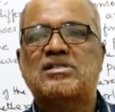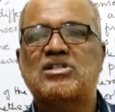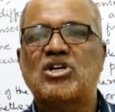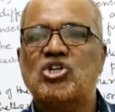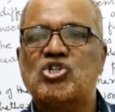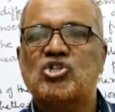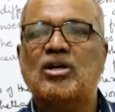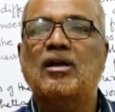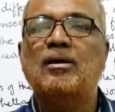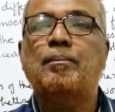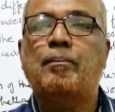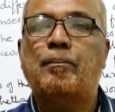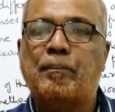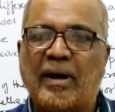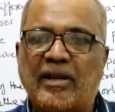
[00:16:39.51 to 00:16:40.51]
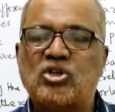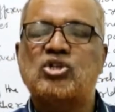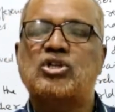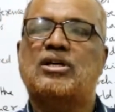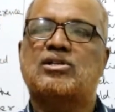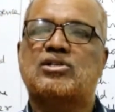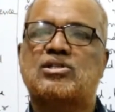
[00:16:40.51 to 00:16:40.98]
stationery
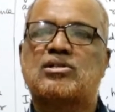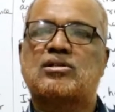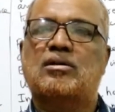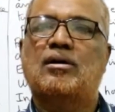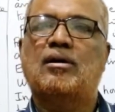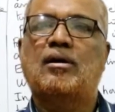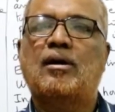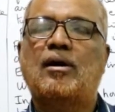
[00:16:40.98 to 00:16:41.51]
purchased.